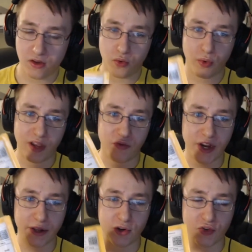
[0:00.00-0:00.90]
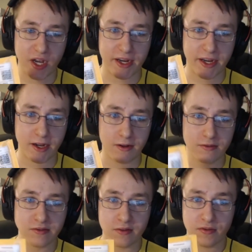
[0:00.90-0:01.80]
We have regular tracking.
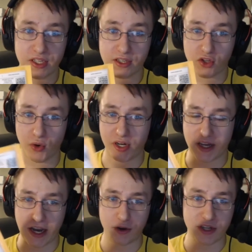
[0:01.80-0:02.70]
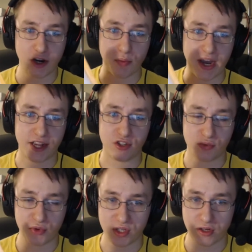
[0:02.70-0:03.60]
This is going to guarantee your package
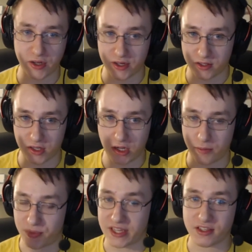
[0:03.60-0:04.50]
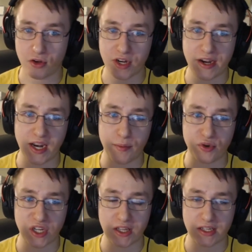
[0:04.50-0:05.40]
gets there 99%
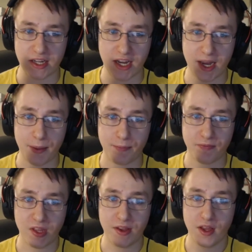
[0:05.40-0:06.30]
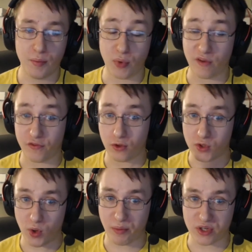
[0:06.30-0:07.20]
of the time, but for those
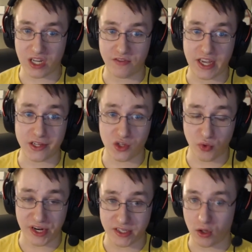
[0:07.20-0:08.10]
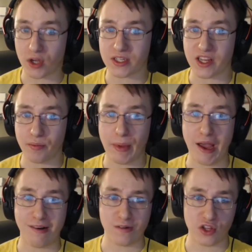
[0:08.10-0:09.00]
1% of cases where it gets lost in the mail
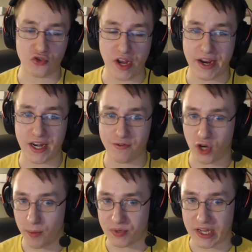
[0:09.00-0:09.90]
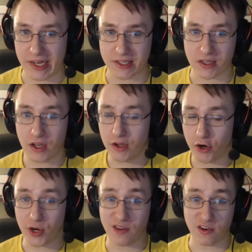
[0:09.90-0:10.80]
or the tracking never updates, or
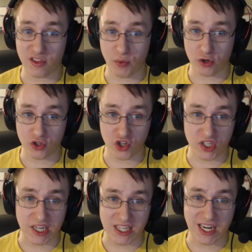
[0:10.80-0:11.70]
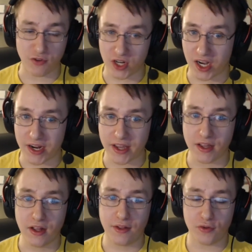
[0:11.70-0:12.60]
even if the person just says they never got it,
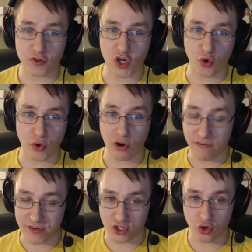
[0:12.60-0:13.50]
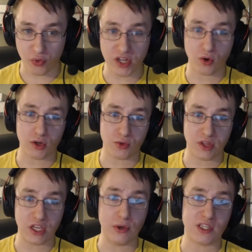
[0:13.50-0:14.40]
there's no real official recourse with
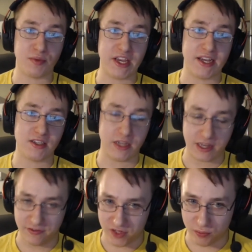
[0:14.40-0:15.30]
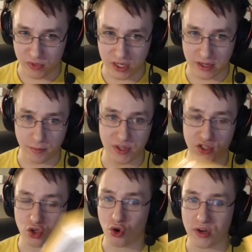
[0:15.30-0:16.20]
the USPS. Like if something gets
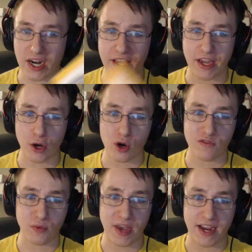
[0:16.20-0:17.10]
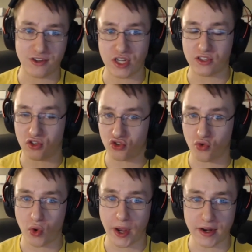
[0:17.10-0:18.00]
stolen out of here or if the package gets
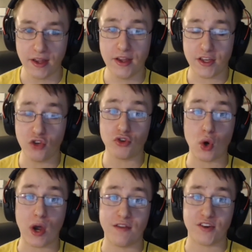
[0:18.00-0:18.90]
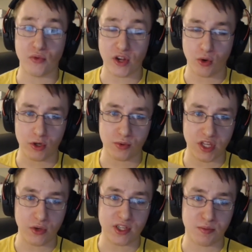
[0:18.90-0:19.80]
destroyed, you don't have any recourse with the
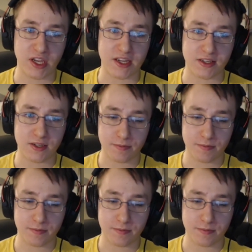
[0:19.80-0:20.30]
USPS.